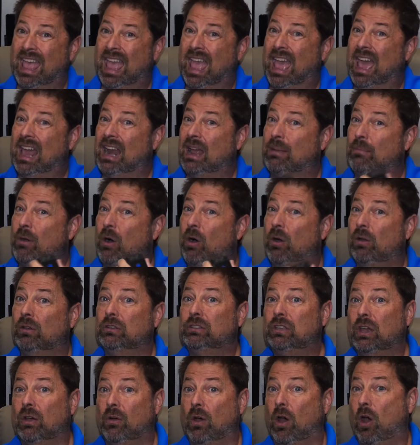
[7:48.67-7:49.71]
And I'm
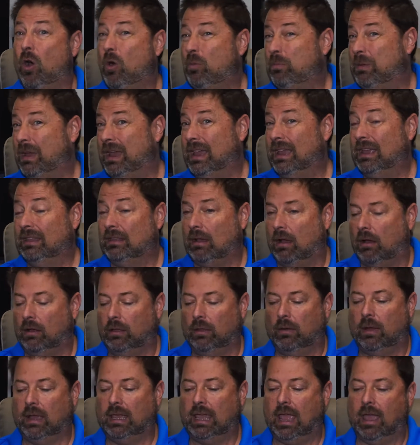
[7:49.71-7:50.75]
also hoping,
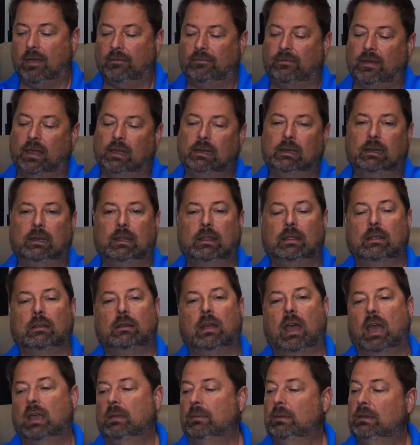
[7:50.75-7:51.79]
although I can't find it in their
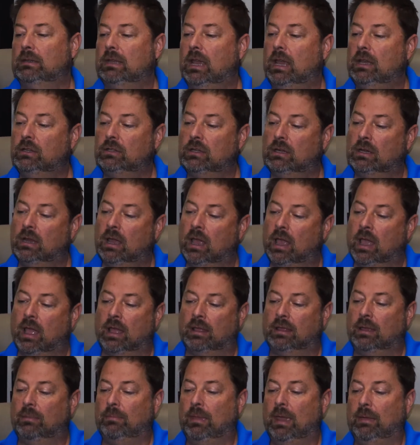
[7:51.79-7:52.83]
documentation,
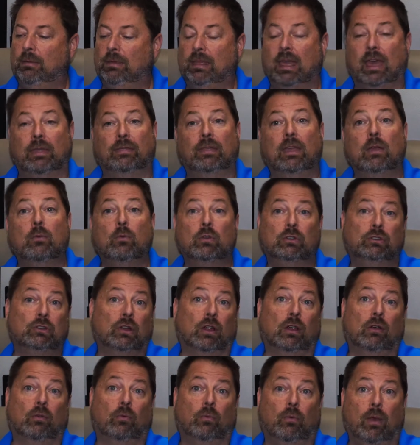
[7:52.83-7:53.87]
that maybe that thing would
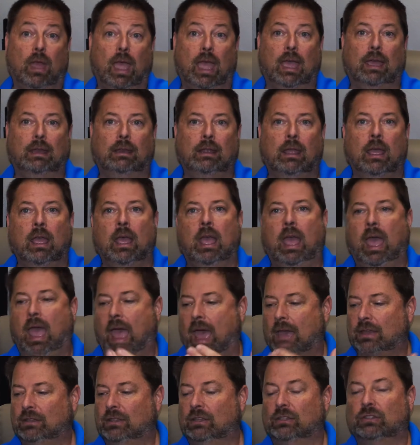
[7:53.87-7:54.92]
turn red
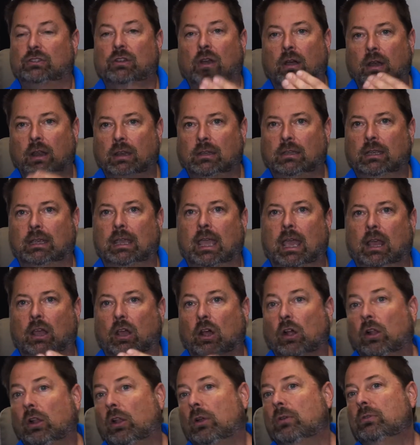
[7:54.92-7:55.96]
as it's starting to get
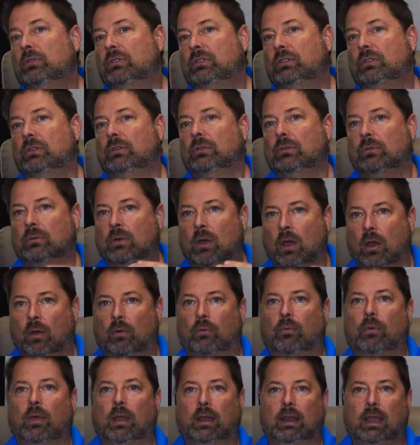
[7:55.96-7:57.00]
close to
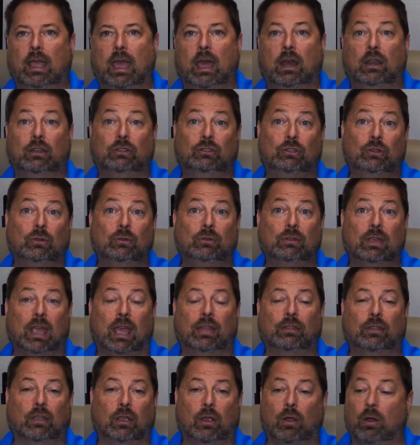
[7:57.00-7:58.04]
running out of juice
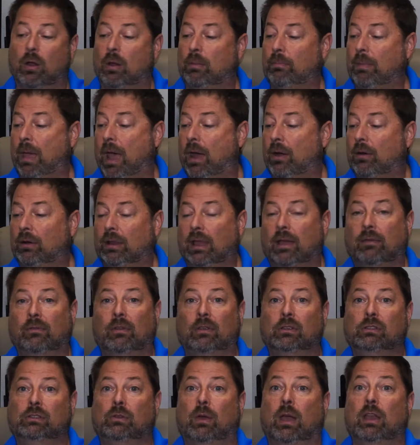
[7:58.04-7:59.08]
at the current power
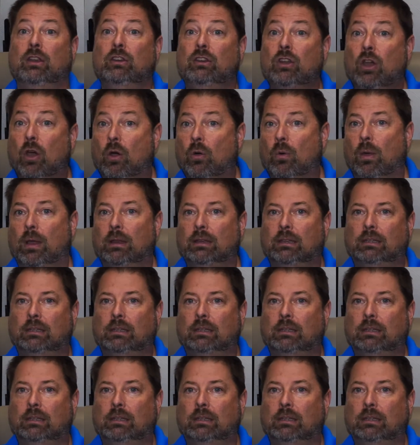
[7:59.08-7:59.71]
level, so I know when to